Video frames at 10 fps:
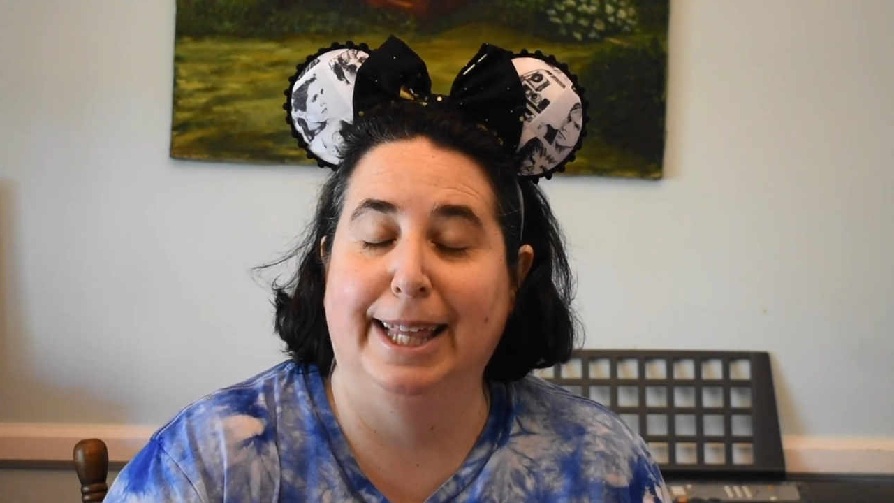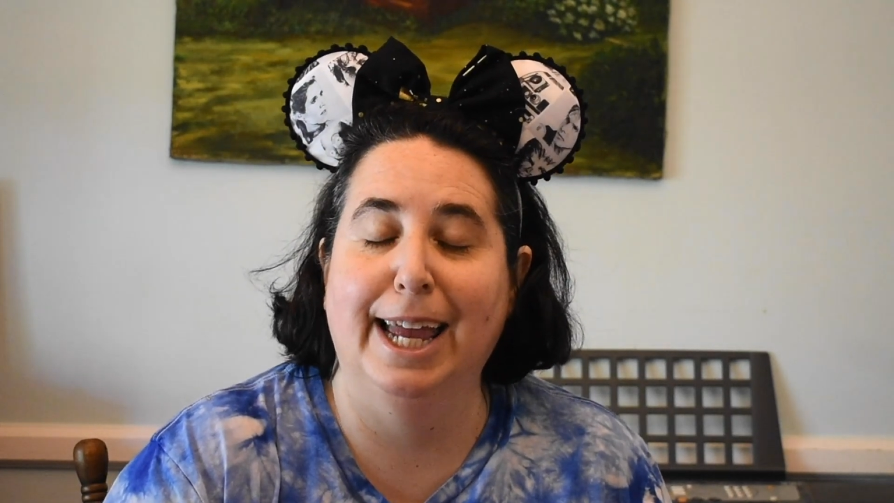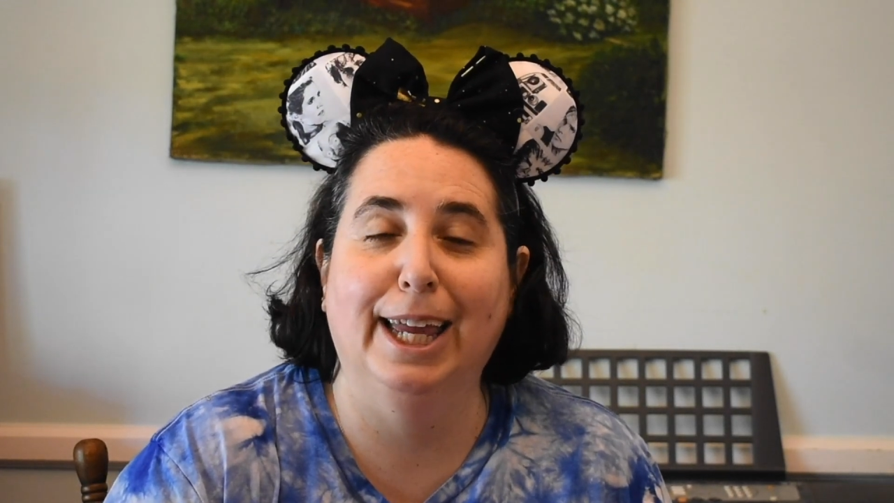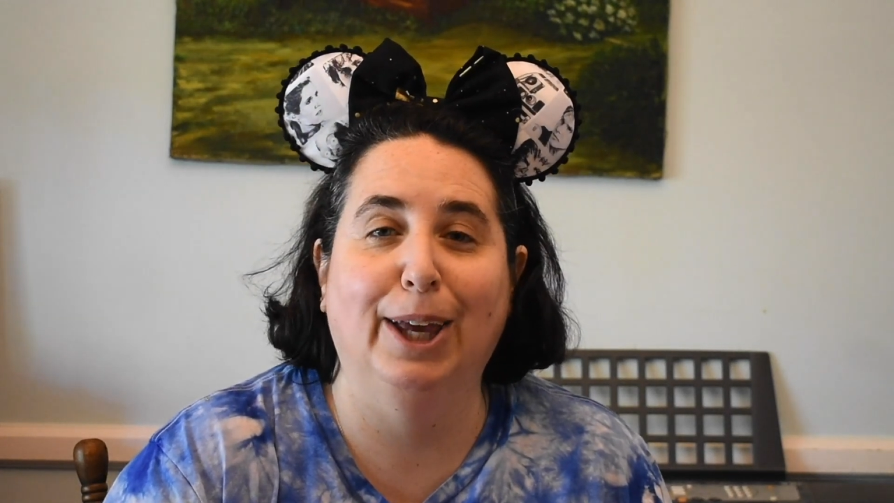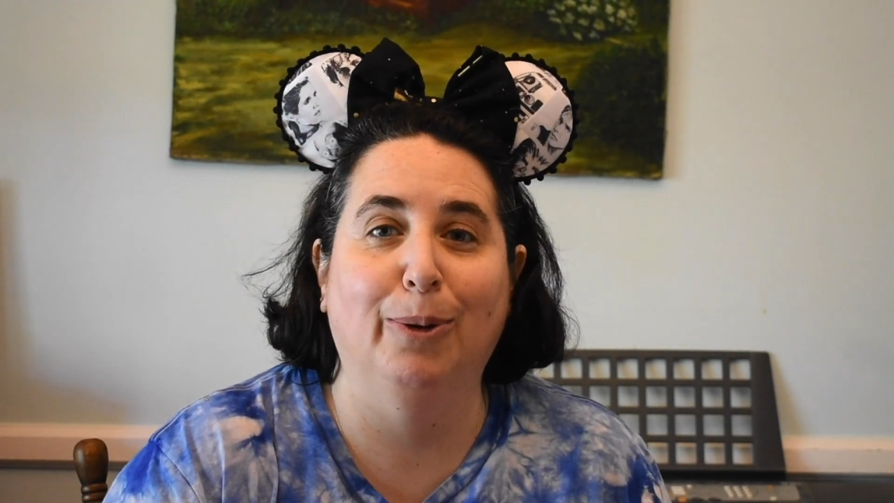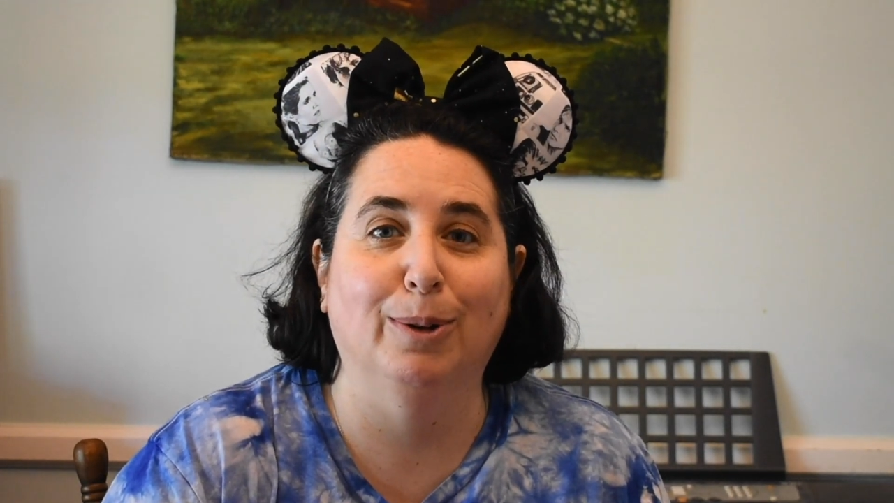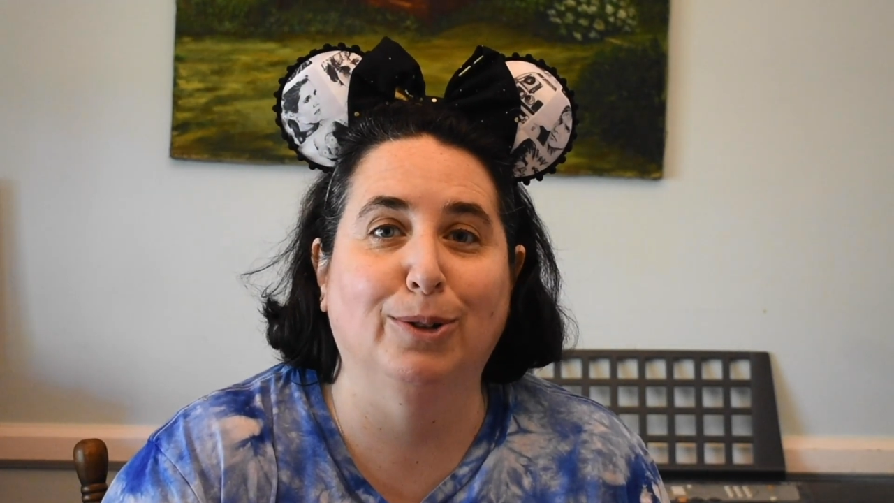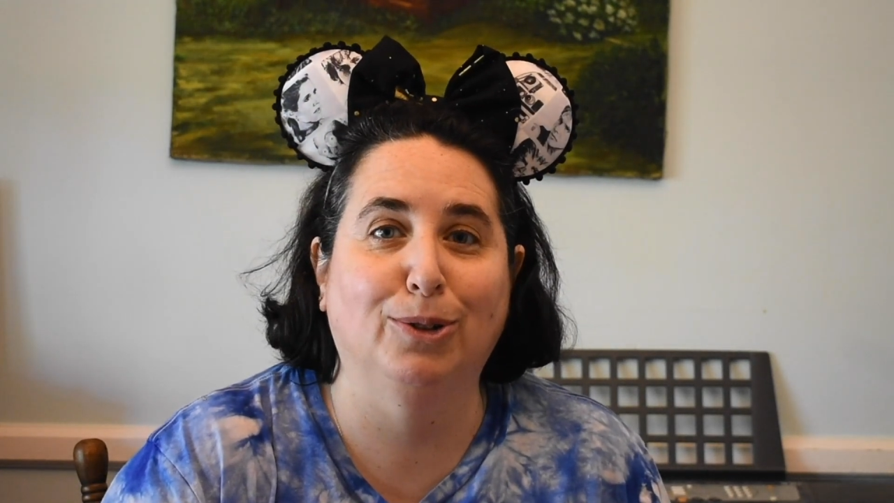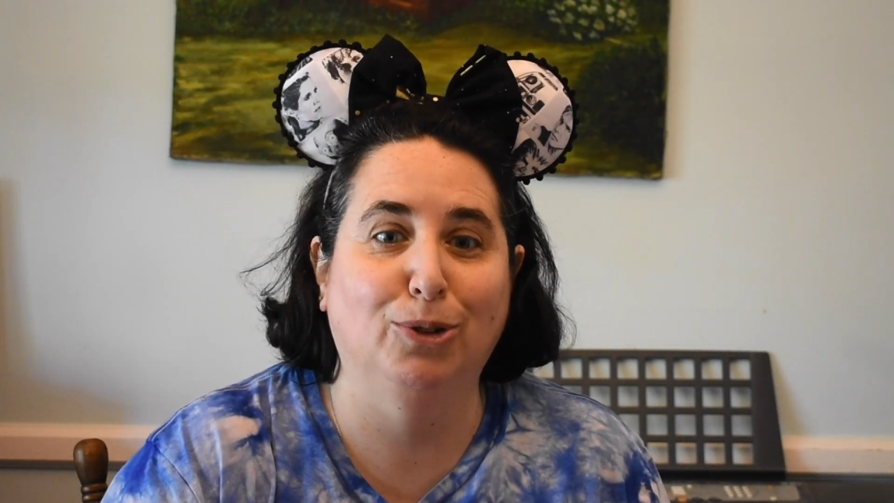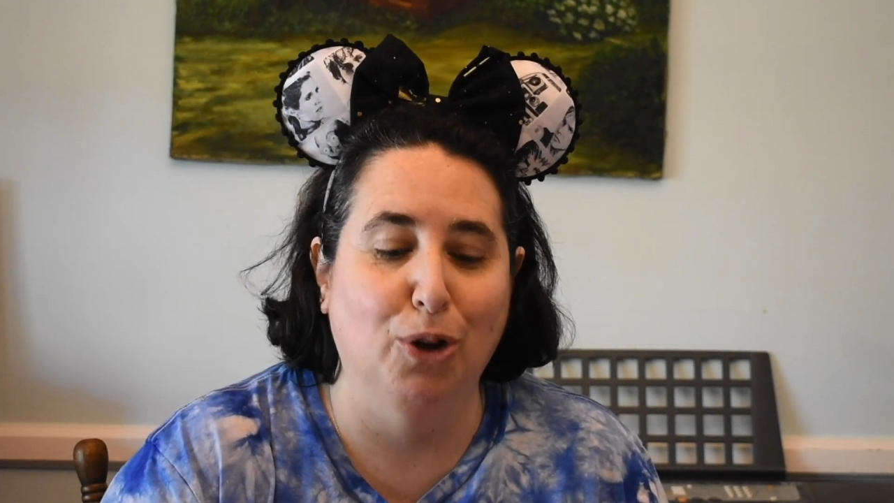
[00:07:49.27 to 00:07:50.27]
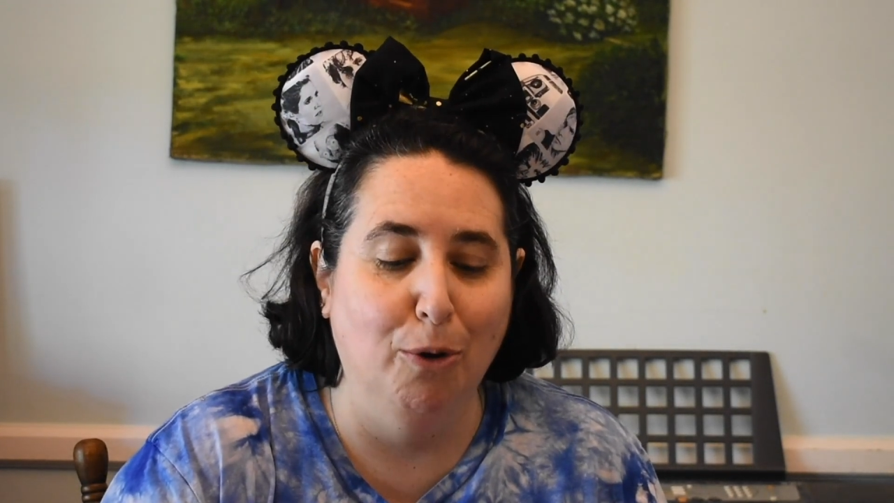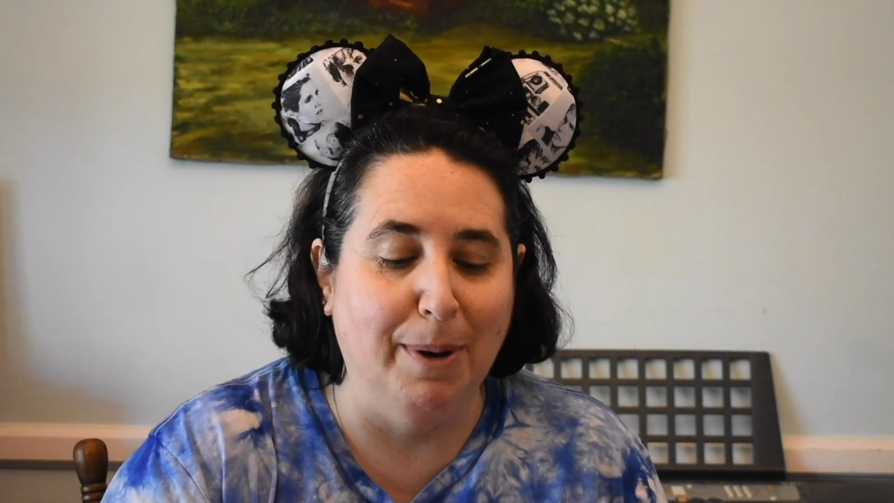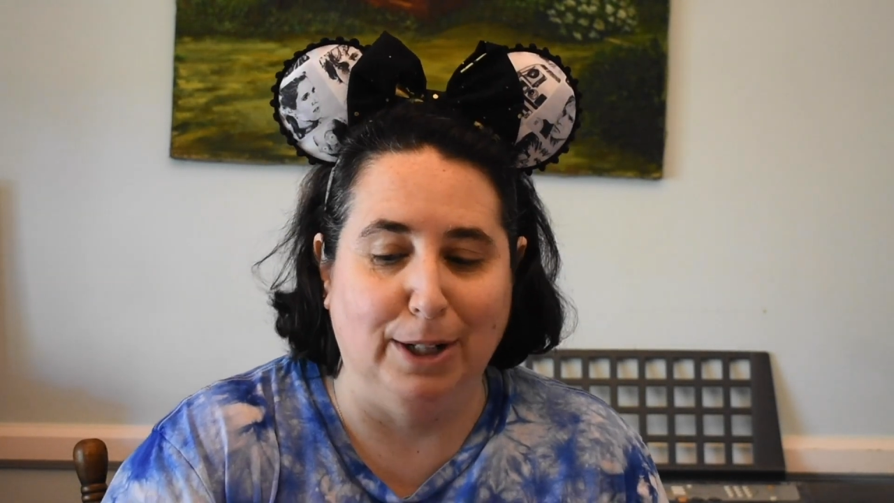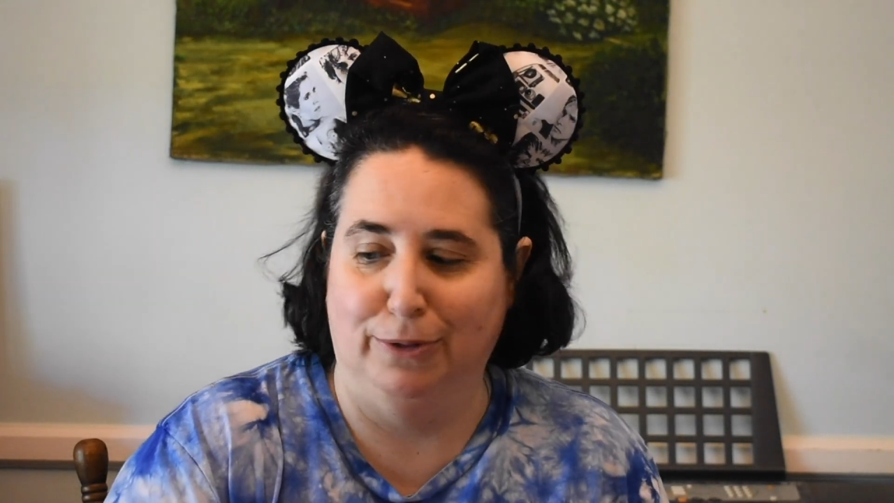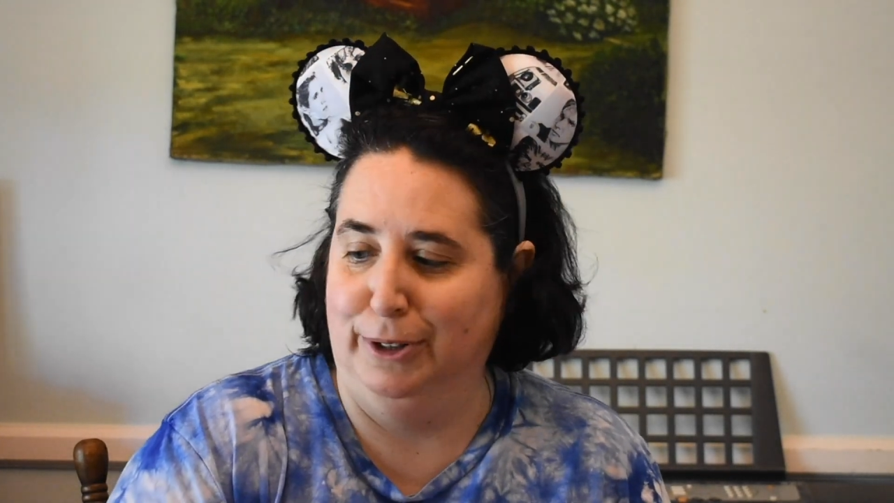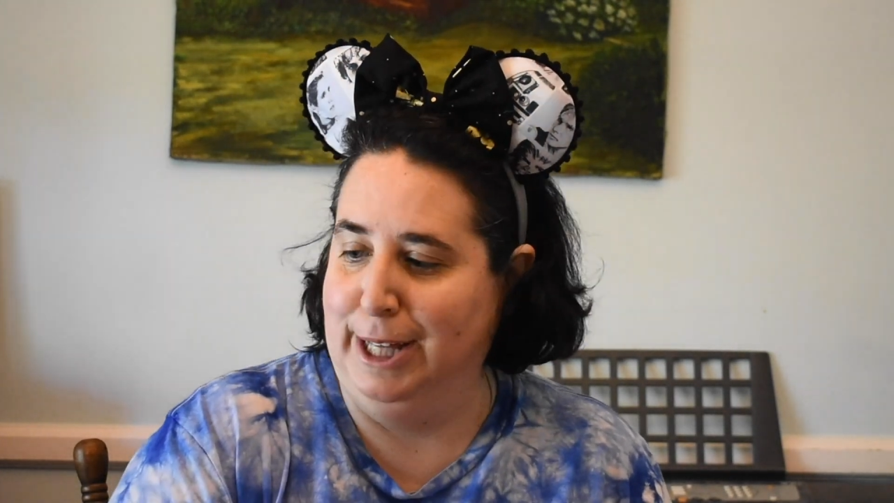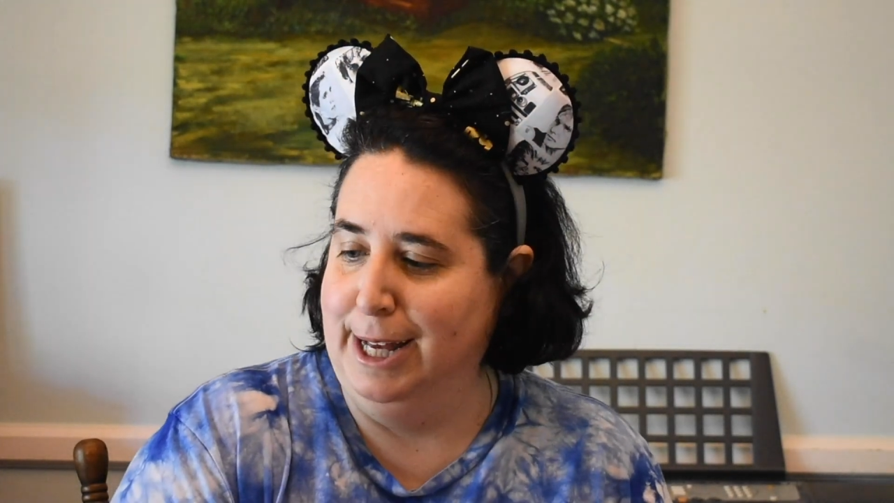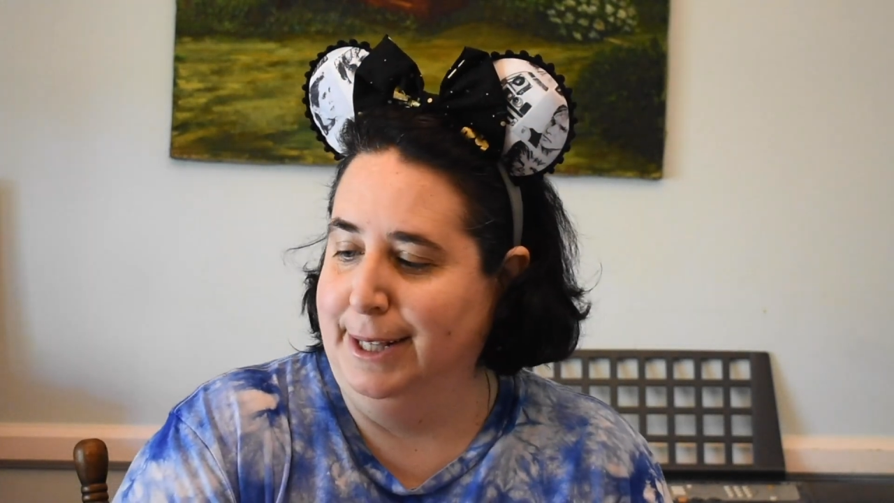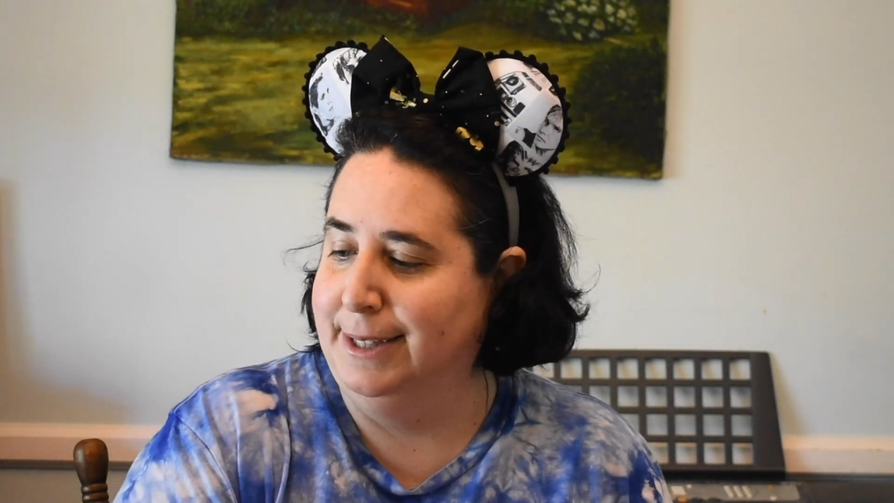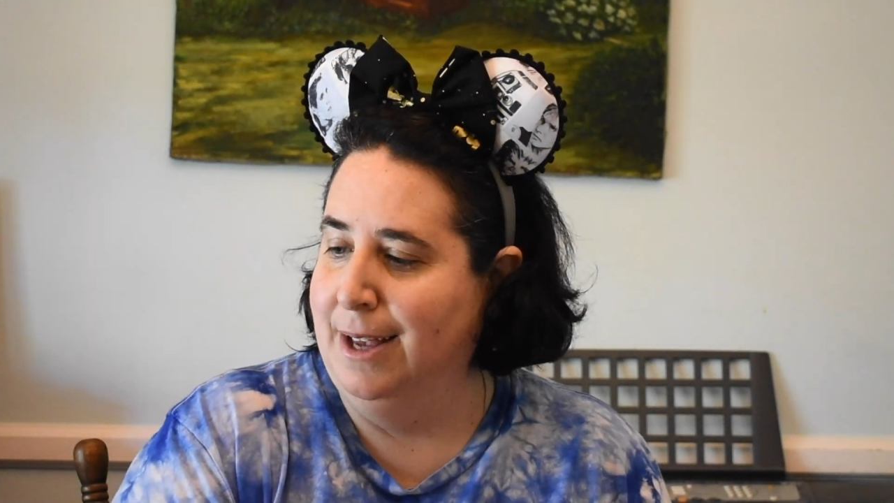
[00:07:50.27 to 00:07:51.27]
thank you so much for
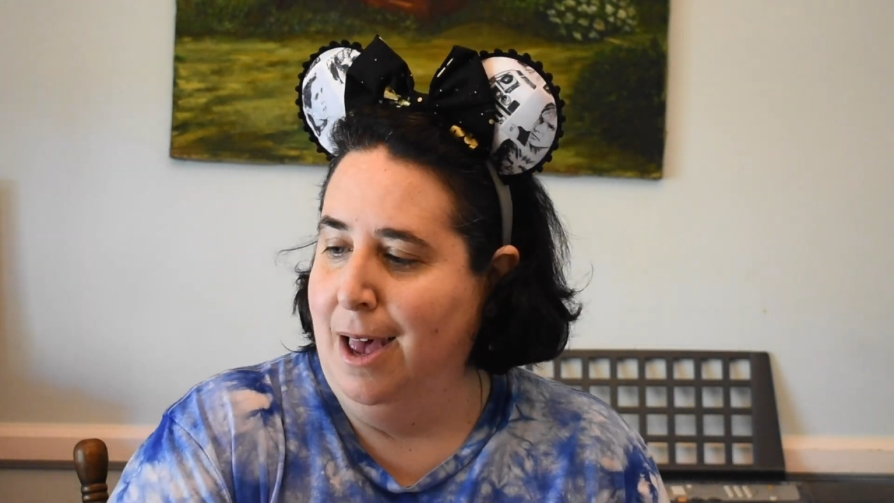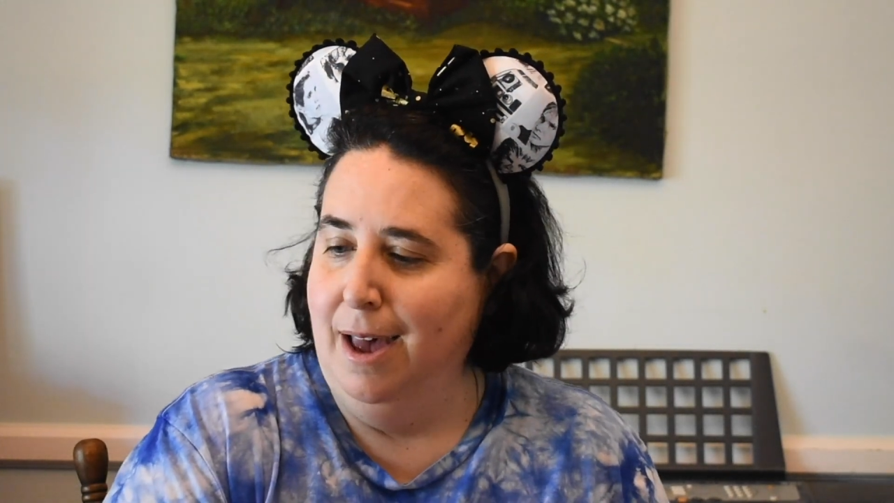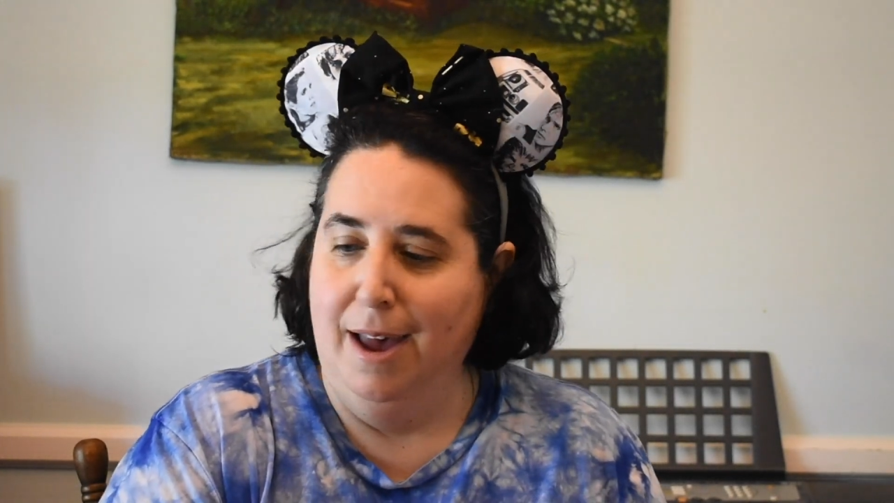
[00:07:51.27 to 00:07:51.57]
this.